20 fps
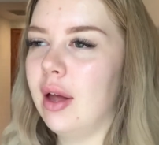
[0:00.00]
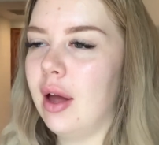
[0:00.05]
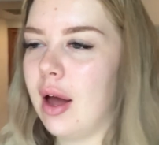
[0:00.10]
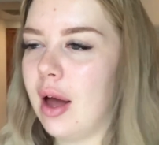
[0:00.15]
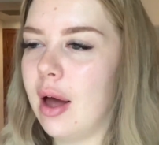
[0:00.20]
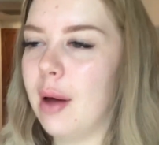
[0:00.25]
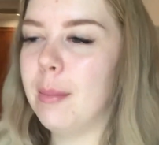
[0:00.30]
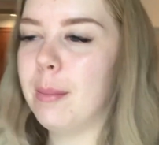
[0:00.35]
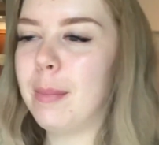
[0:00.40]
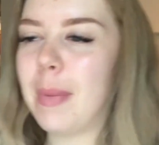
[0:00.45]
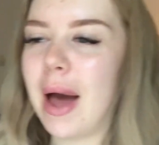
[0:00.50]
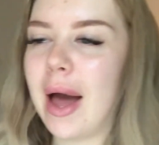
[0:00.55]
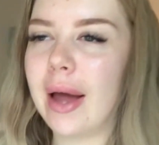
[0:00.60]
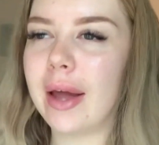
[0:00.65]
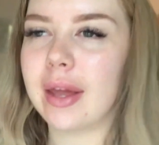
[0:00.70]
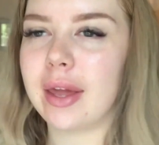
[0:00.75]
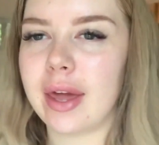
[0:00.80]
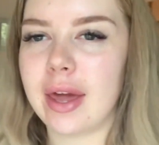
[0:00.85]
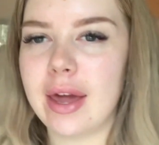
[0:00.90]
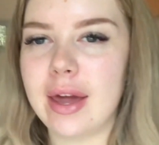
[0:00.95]
I'm
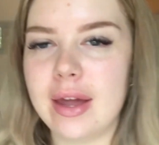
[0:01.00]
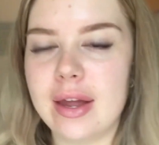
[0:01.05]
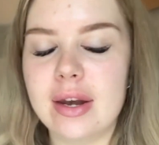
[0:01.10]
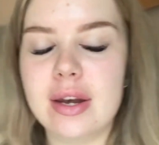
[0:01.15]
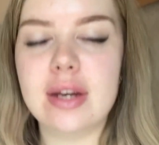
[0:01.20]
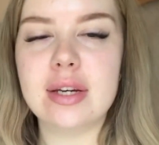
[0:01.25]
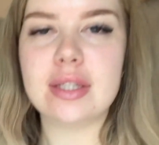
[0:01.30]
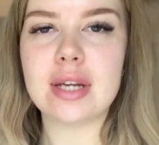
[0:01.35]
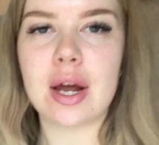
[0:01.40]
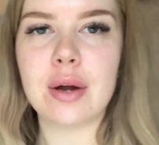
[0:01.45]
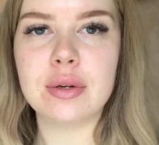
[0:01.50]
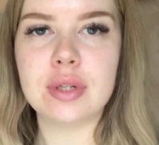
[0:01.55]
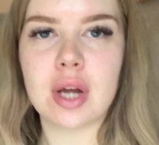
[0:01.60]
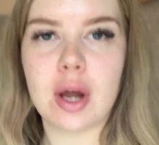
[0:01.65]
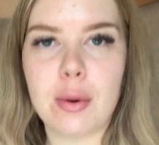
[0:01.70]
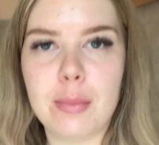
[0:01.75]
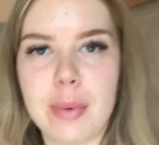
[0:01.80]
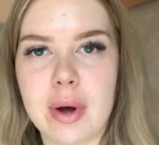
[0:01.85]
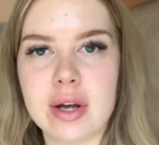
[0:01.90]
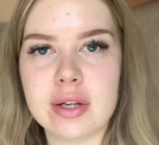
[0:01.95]
back in
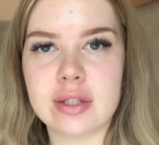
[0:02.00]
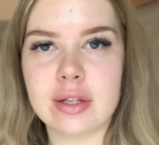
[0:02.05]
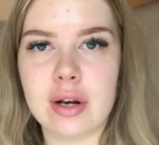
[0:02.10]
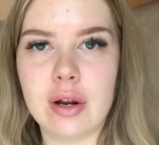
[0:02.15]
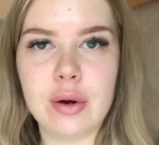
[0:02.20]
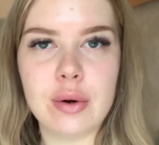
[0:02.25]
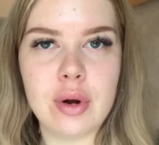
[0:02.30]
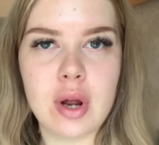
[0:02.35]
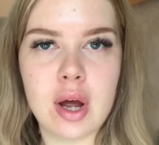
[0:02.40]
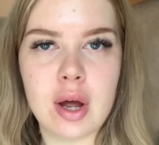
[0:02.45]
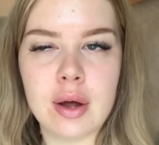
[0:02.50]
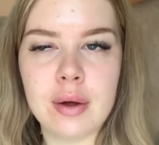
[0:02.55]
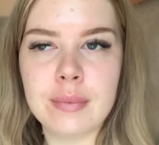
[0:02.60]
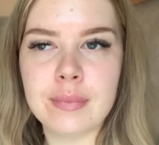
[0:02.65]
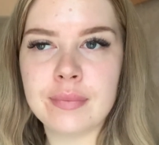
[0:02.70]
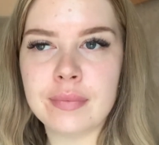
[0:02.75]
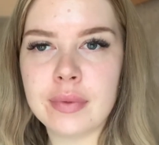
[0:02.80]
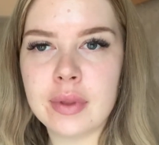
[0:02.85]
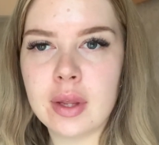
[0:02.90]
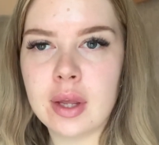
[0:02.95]
downtown Barcelona.
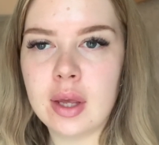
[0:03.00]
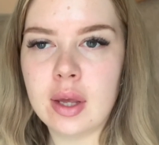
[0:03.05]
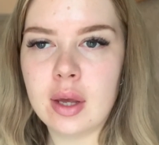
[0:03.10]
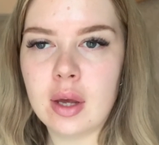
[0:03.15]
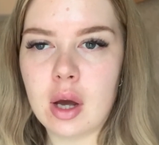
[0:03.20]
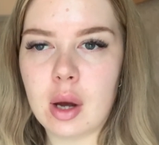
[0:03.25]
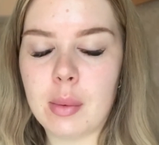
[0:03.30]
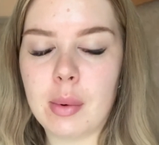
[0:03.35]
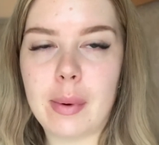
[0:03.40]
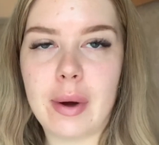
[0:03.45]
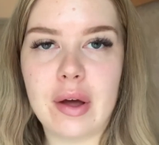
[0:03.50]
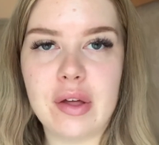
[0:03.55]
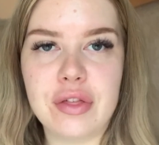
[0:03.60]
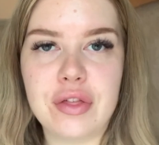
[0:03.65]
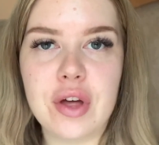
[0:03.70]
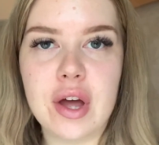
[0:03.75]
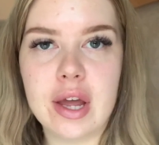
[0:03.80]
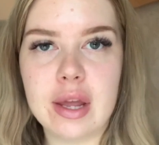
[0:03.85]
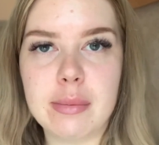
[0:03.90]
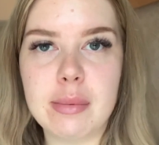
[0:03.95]
I'm about a
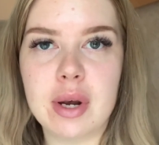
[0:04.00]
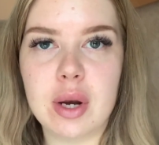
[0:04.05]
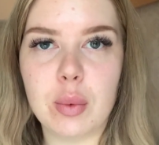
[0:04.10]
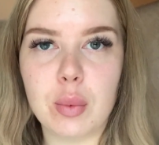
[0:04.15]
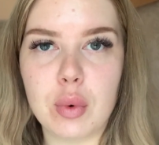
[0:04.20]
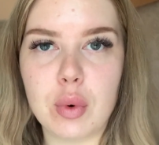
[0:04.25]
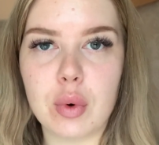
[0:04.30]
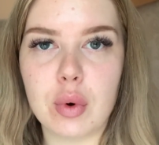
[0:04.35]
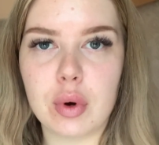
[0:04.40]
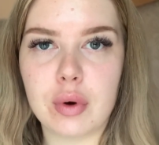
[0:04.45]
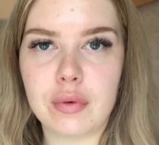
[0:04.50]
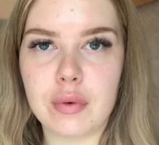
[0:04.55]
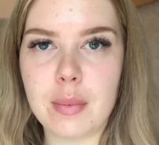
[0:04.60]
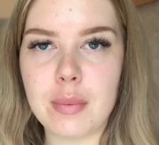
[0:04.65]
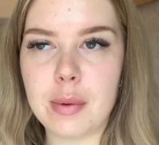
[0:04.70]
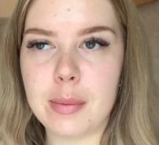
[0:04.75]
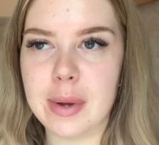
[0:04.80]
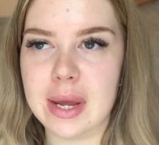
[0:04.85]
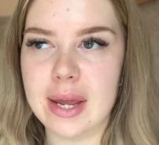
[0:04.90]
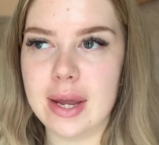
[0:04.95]
30 minute walk from
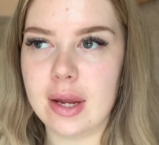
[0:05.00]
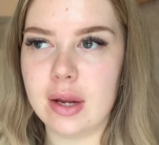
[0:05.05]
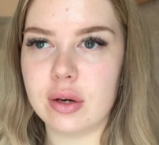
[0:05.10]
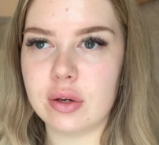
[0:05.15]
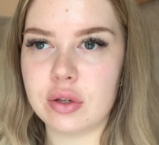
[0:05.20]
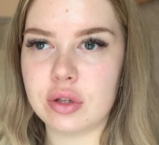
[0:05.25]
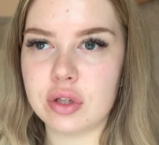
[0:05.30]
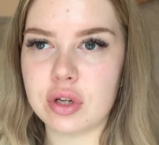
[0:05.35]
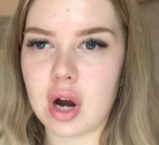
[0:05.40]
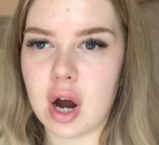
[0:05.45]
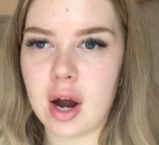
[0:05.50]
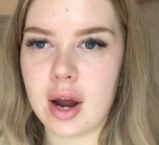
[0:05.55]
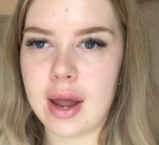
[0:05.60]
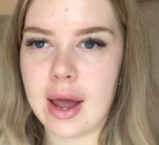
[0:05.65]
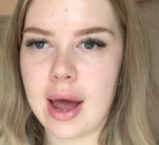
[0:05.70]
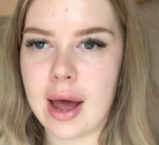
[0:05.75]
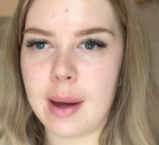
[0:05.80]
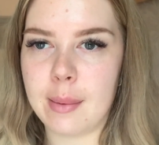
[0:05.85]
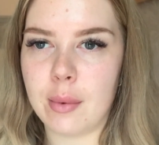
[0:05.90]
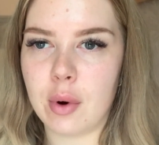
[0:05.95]
the beach. I
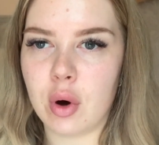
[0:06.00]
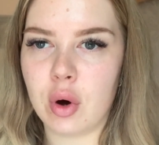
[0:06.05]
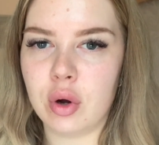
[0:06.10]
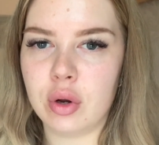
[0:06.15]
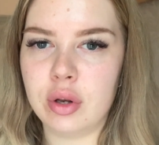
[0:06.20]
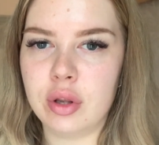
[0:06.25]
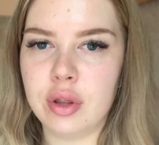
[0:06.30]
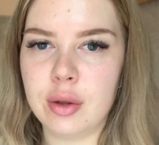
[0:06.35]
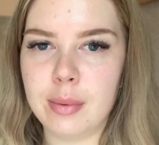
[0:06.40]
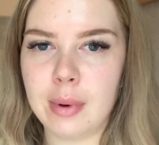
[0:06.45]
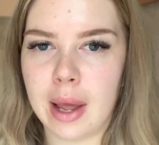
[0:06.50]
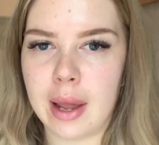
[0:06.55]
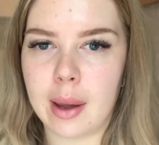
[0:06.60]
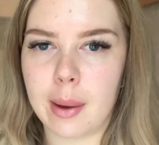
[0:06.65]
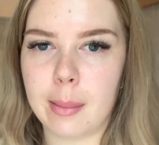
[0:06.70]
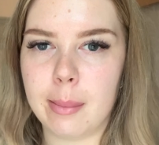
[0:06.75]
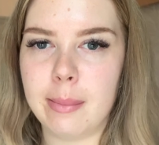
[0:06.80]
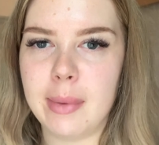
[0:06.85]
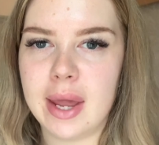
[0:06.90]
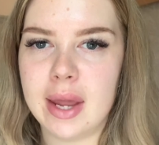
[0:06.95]
am on the like
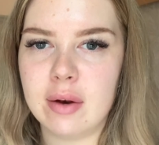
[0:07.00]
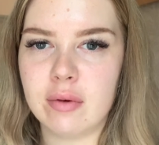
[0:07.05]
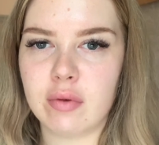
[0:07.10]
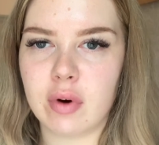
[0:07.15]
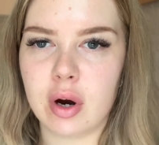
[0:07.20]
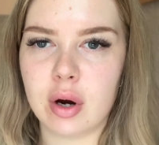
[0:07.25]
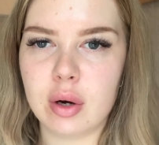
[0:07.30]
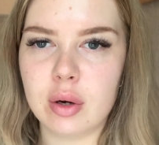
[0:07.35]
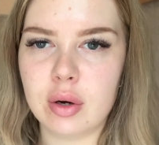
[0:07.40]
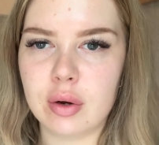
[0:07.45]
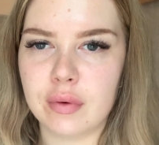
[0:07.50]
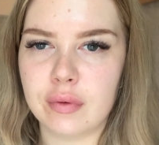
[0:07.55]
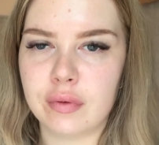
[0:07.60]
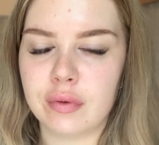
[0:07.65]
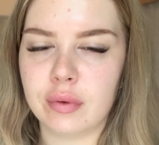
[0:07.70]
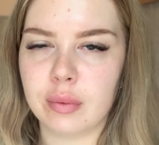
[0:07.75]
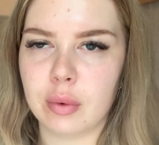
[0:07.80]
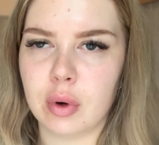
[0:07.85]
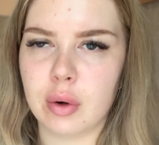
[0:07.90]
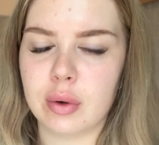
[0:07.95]
main road of,
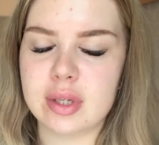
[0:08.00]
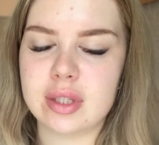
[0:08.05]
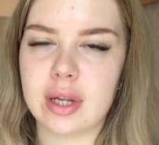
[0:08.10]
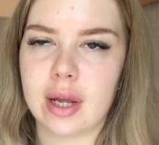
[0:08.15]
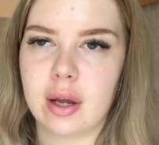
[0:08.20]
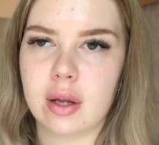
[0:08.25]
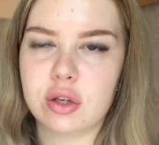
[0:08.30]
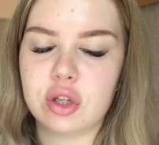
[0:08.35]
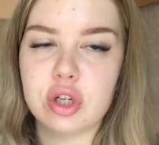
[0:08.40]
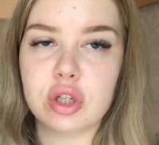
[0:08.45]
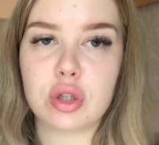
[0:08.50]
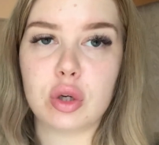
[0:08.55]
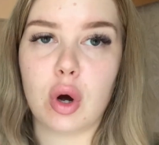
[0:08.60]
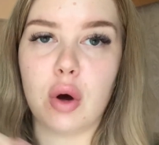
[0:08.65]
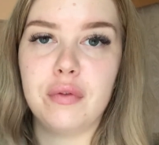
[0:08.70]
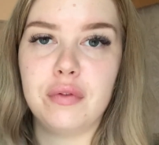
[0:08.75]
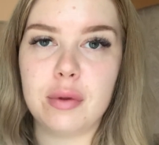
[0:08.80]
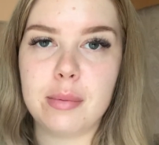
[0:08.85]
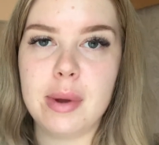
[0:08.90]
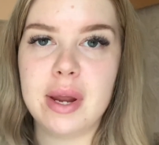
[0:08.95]
well, it's like just
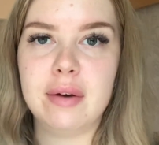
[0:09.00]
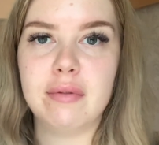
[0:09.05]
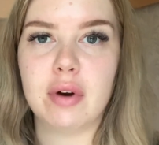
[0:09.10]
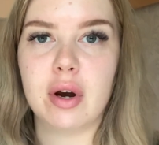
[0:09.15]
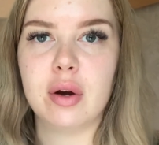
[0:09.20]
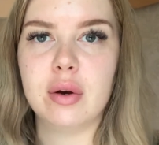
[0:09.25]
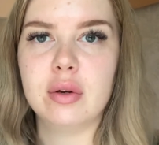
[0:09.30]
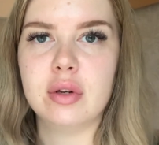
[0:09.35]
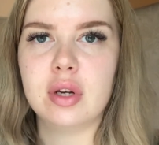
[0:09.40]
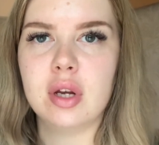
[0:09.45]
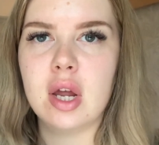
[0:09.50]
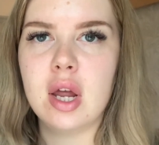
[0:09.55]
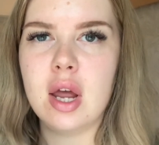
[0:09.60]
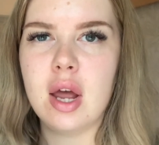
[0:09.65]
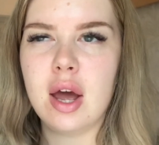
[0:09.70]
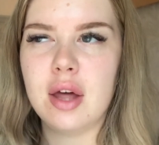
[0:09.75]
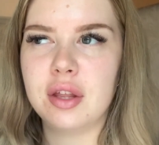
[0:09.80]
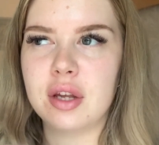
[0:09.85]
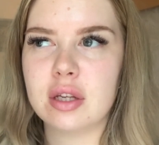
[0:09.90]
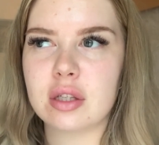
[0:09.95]
off the main road.
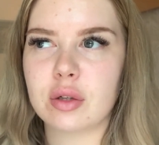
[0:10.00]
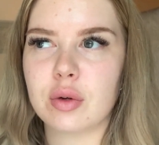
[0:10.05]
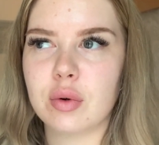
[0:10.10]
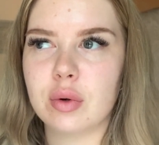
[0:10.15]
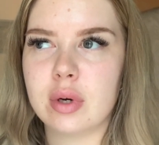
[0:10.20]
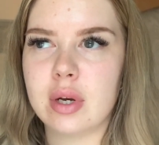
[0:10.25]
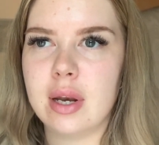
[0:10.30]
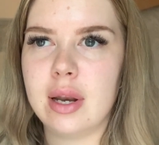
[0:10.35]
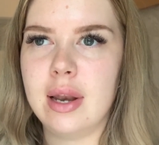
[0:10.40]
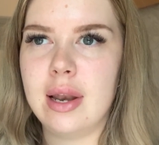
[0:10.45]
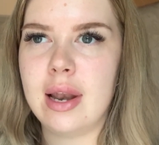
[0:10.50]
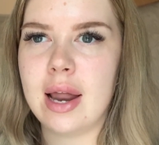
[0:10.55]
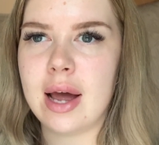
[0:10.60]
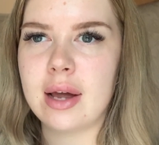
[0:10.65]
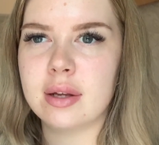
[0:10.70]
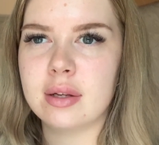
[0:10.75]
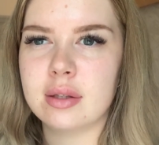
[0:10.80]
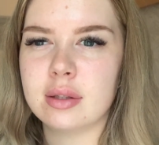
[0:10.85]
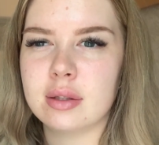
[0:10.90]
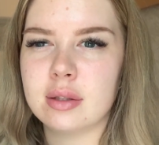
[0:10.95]
I think it's called
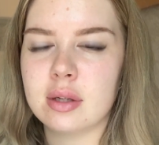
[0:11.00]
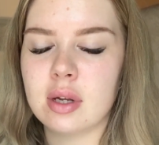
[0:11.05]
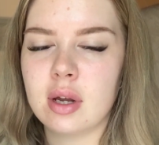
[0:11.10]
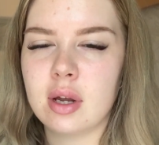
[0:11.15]
Las